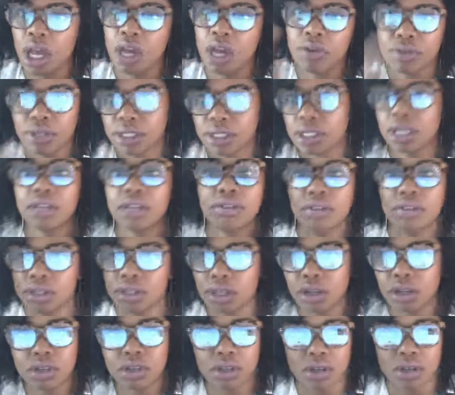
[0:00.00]
rescind the
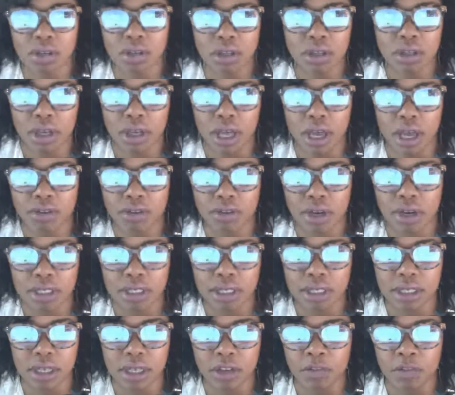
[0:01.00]
signatures on the contracts
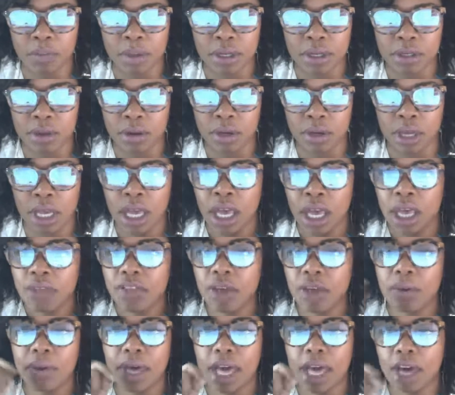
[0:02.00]
that they've been doing.
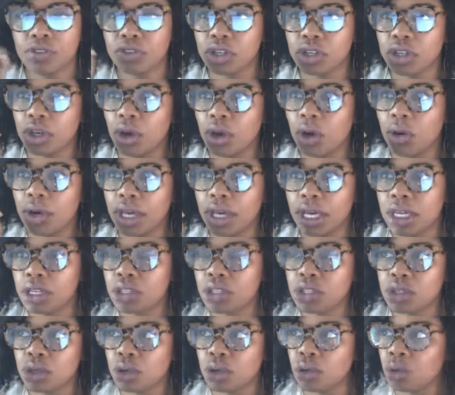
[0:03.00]
They would have to go
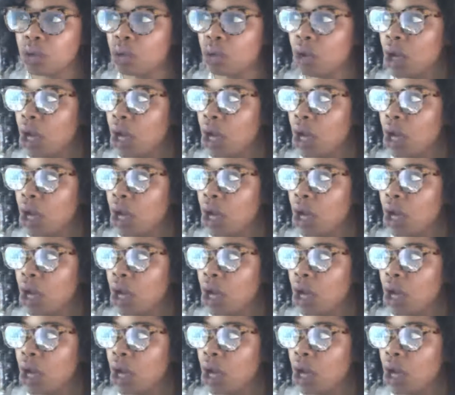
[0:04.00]
into